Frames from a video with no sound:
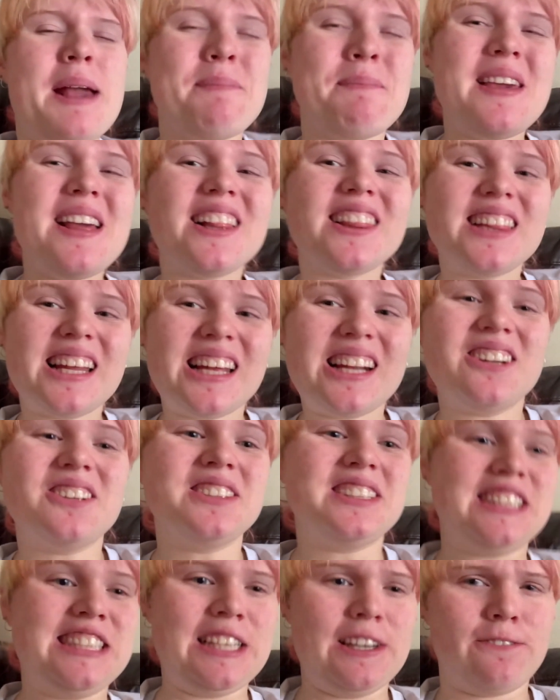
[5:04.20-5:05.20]
be a little
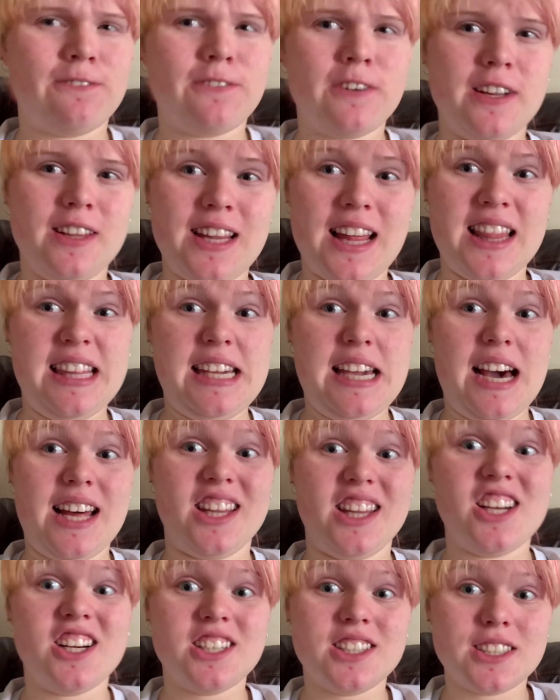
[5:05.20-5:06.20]
different than the
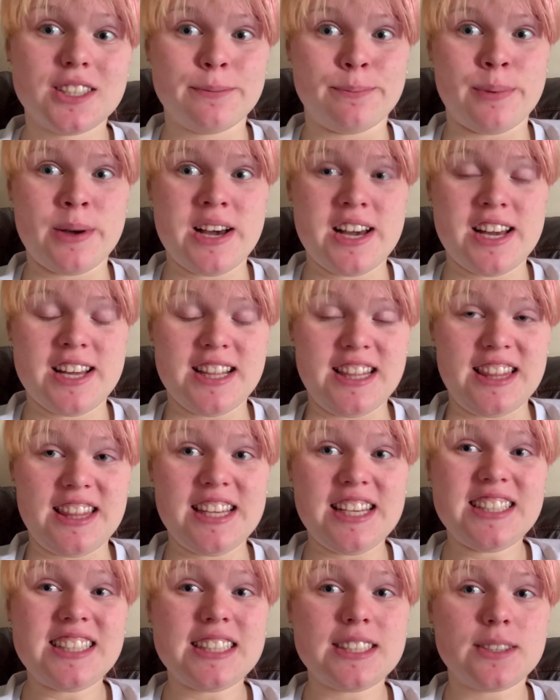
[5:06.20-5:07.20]
others, but
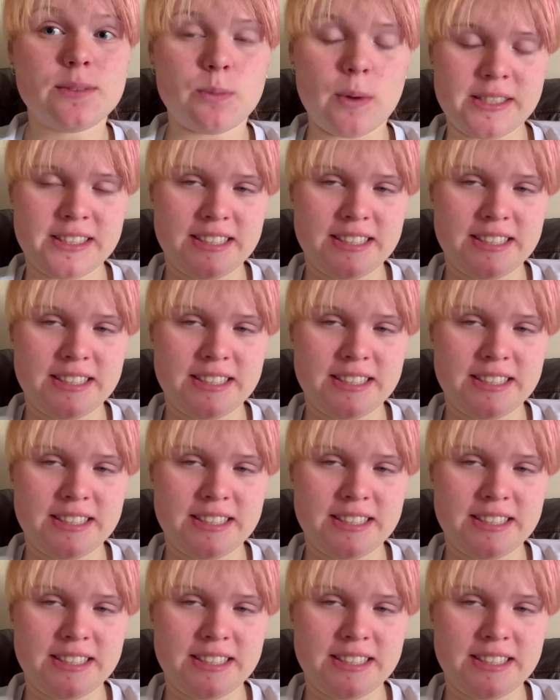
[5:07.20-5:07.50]
this is what